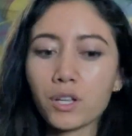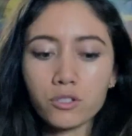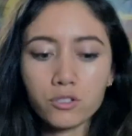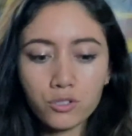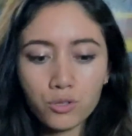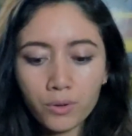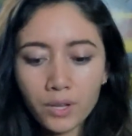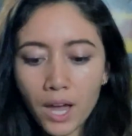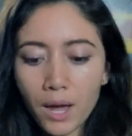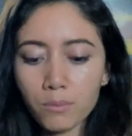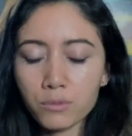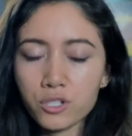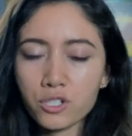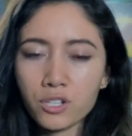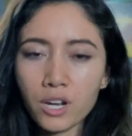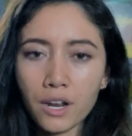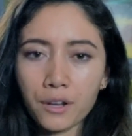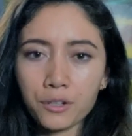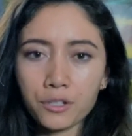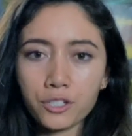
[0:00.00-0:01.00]
So yeah, I'm
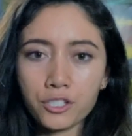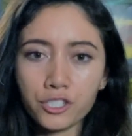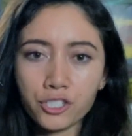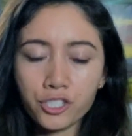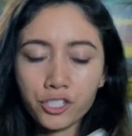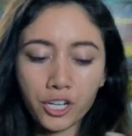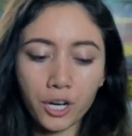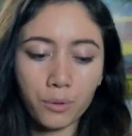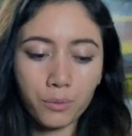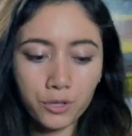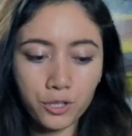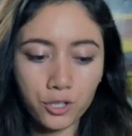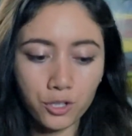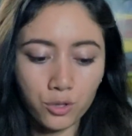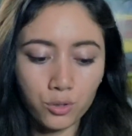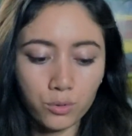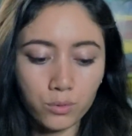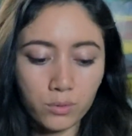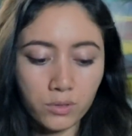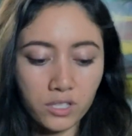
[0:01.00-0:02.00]
just kind of gonna share with
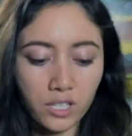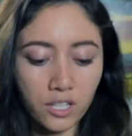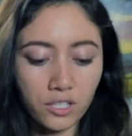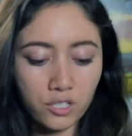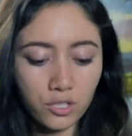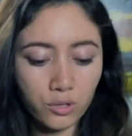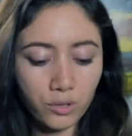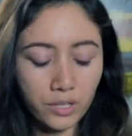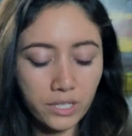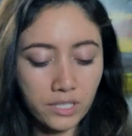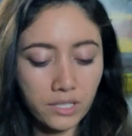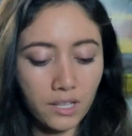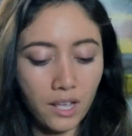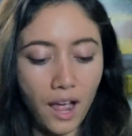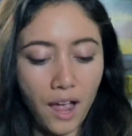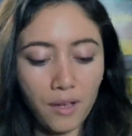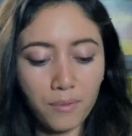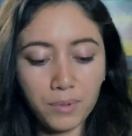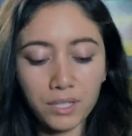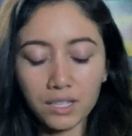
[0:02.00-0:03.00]
you sunscreens
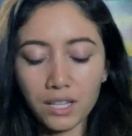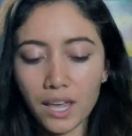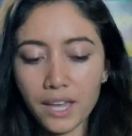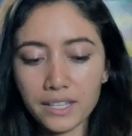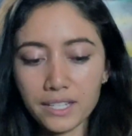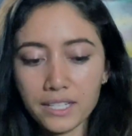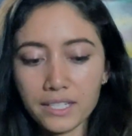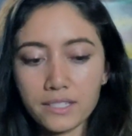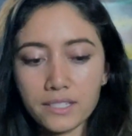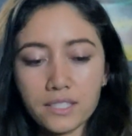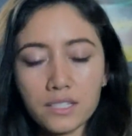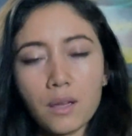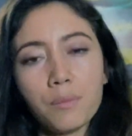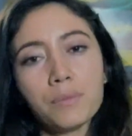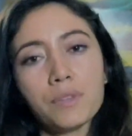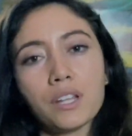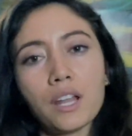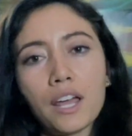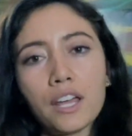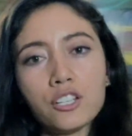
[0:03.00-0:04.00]
that I've been liking,
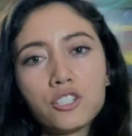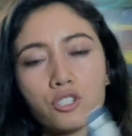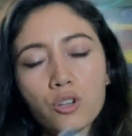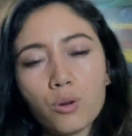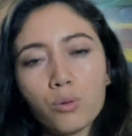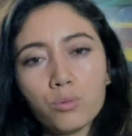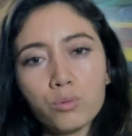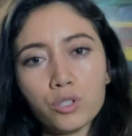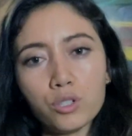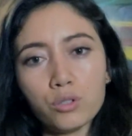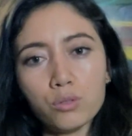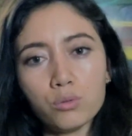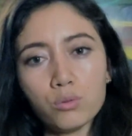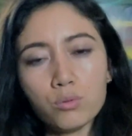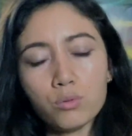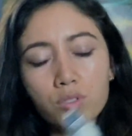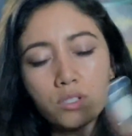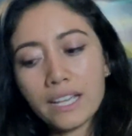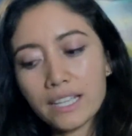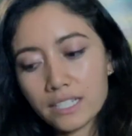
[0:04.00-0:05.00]
some that I don't
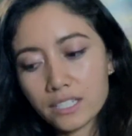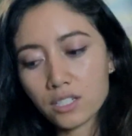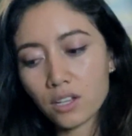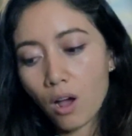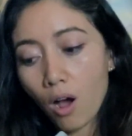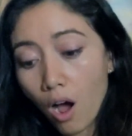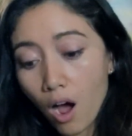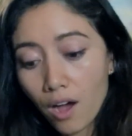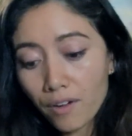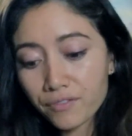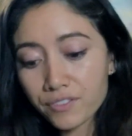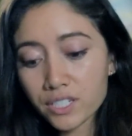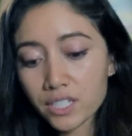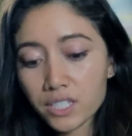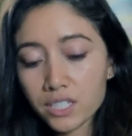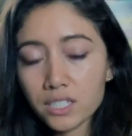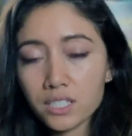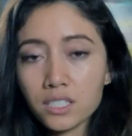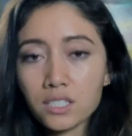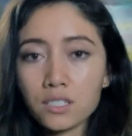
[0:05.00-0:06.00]
use as
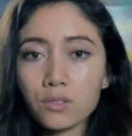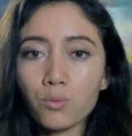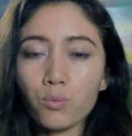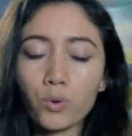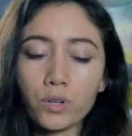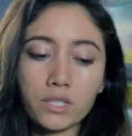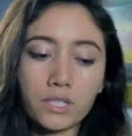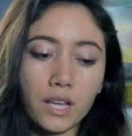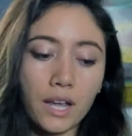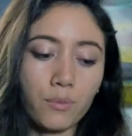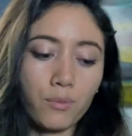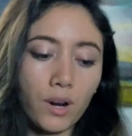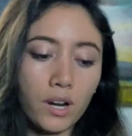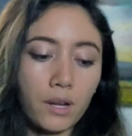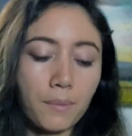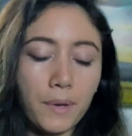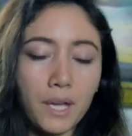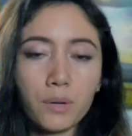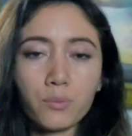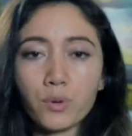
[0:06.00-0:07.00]
often, ones I
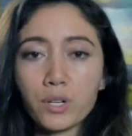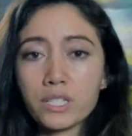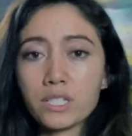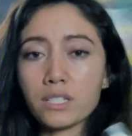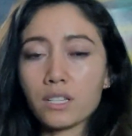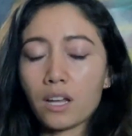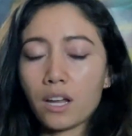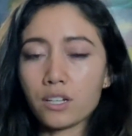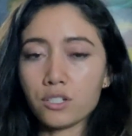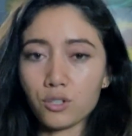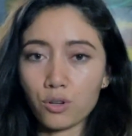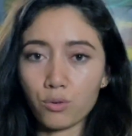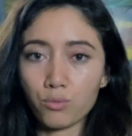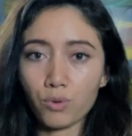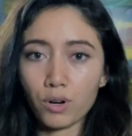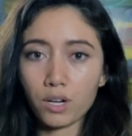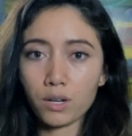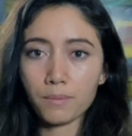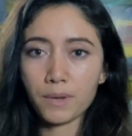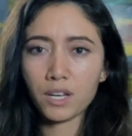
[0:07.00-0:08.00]
recommend, ones that I don't
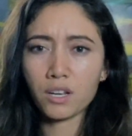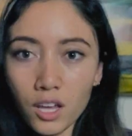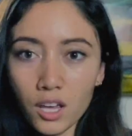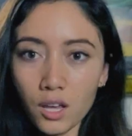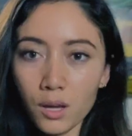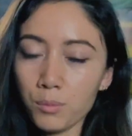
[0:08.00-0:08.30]
recommend.